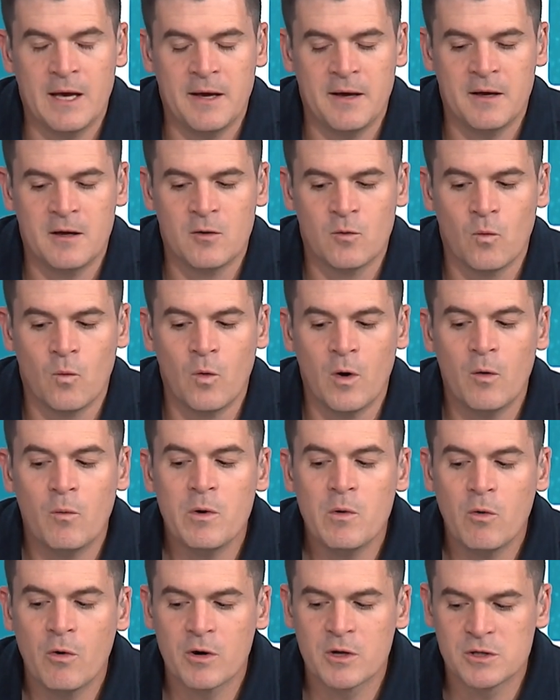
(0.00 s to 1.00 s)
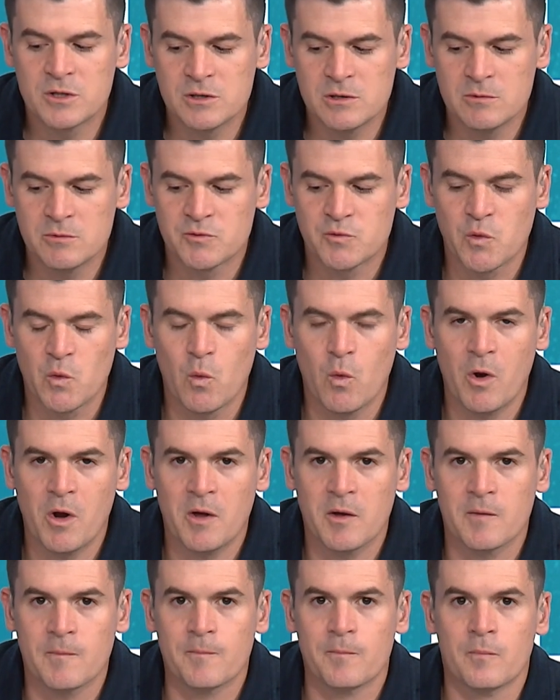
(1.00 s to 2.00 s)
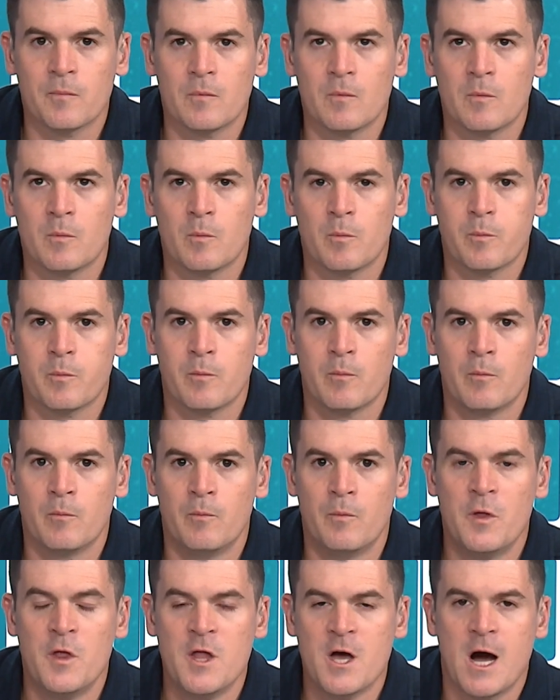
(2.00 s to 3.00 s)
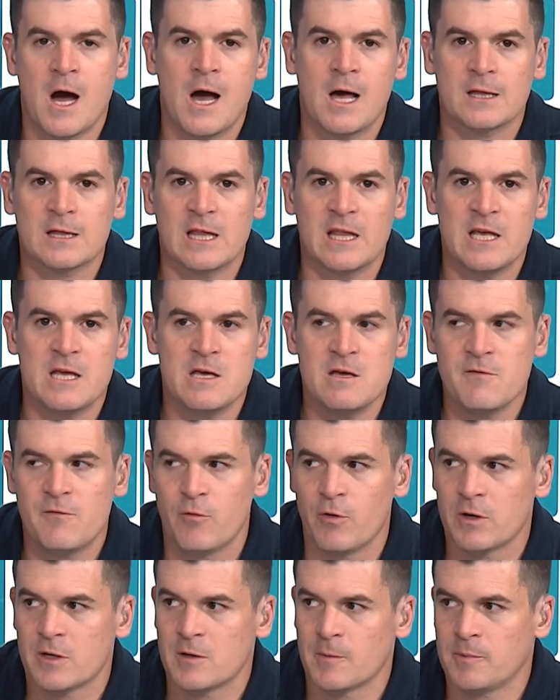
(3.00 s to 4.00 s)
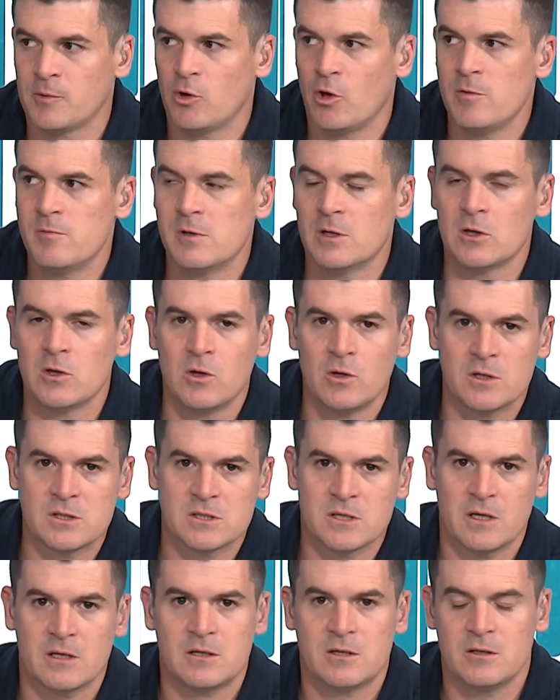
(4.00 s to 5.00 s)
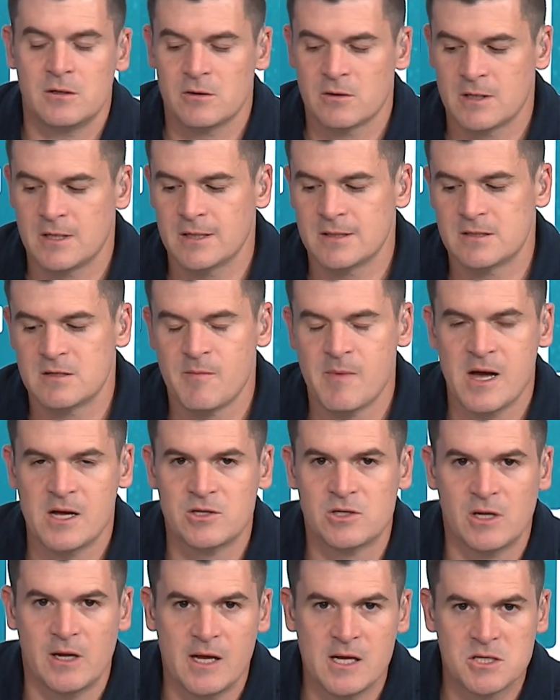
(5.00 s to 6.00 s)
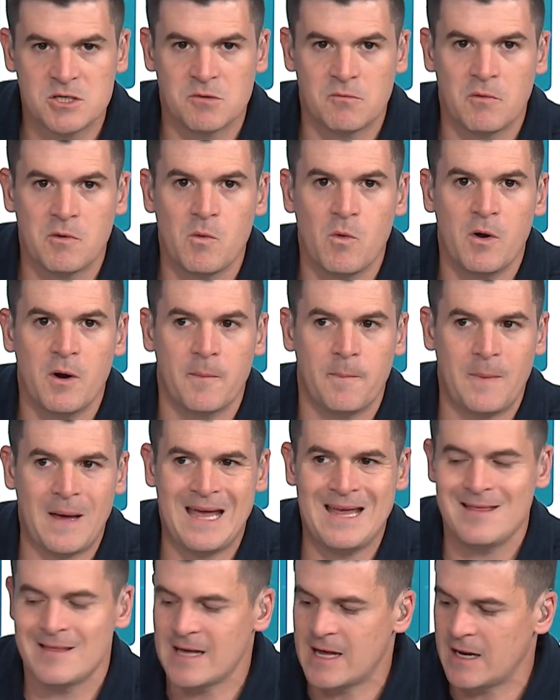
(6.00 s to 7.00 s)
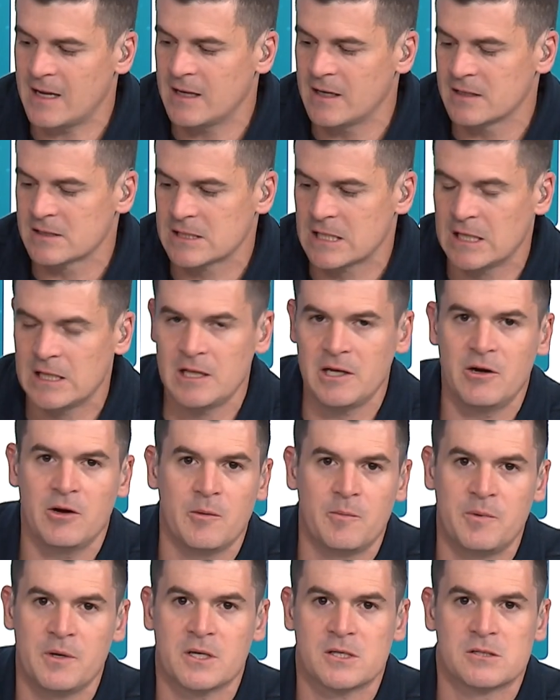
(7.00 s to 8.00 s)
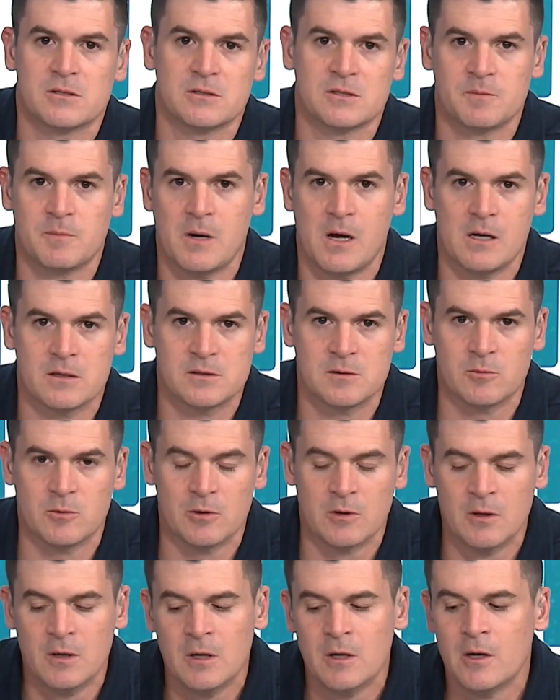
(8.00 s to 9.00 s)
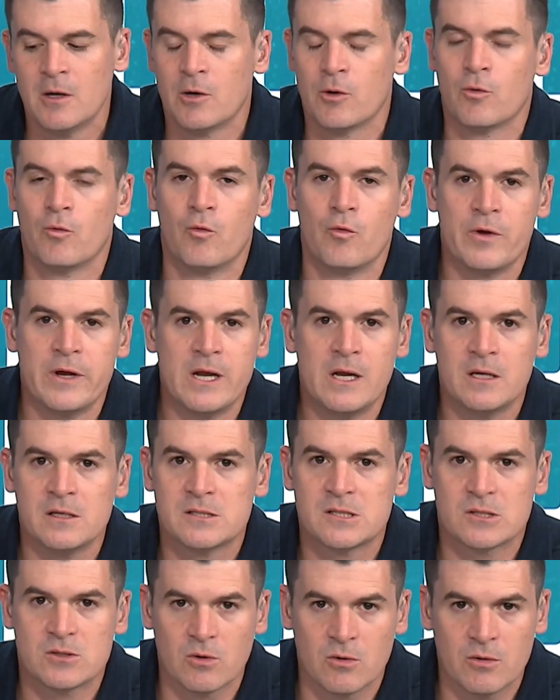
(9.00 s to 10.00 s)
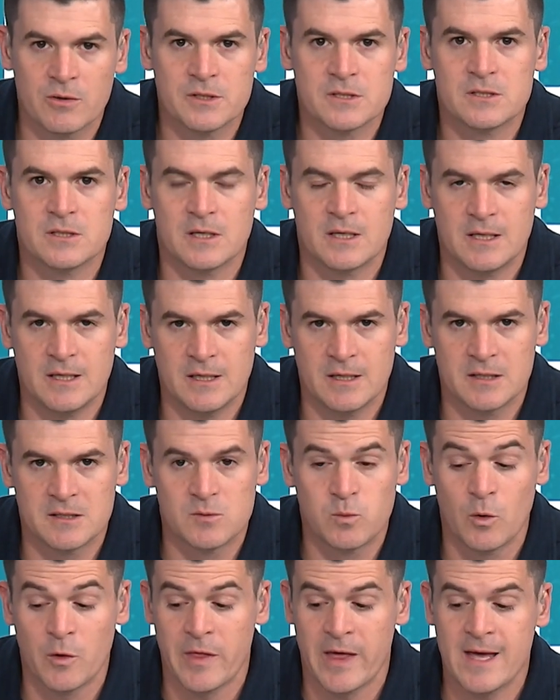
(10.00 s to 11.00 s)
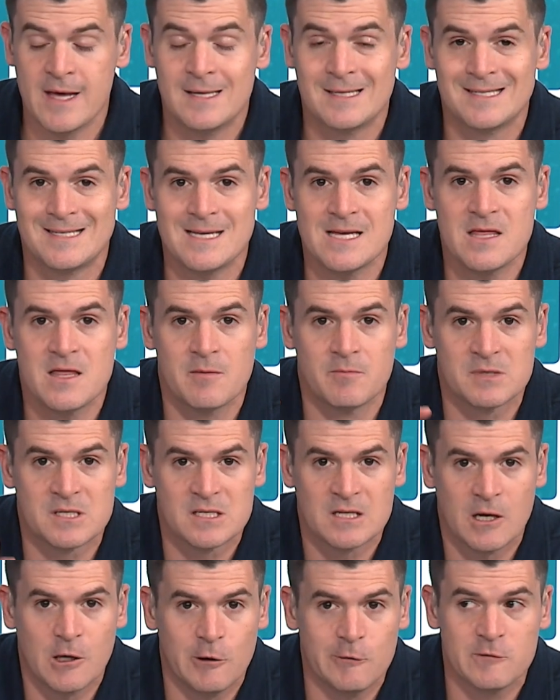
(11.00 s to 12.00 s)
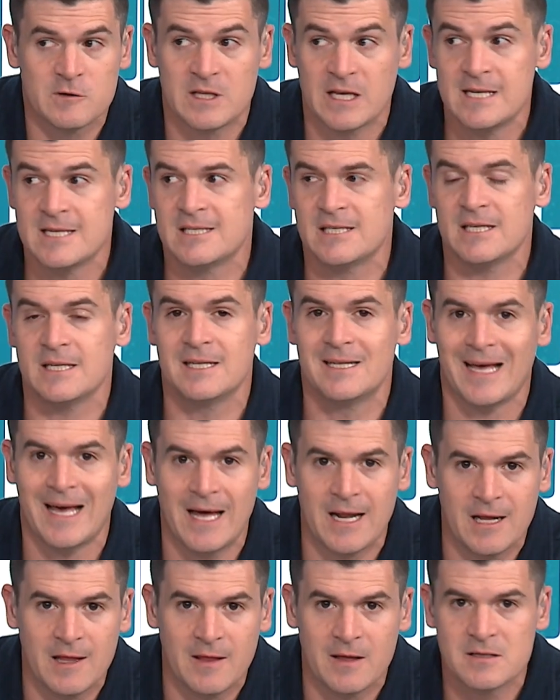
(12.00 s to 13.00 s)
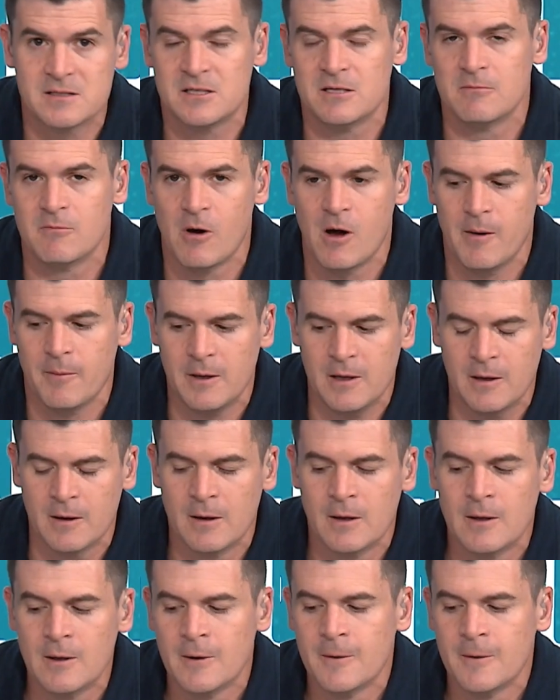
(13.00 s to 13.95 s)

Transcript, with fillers: And what we want to do is we want to not leave what deployment looks like to your kid's imagination. We want to paint that in as clear a picture as possible. Reading stories to kids where they see themselves, they see daddy, they see mommy,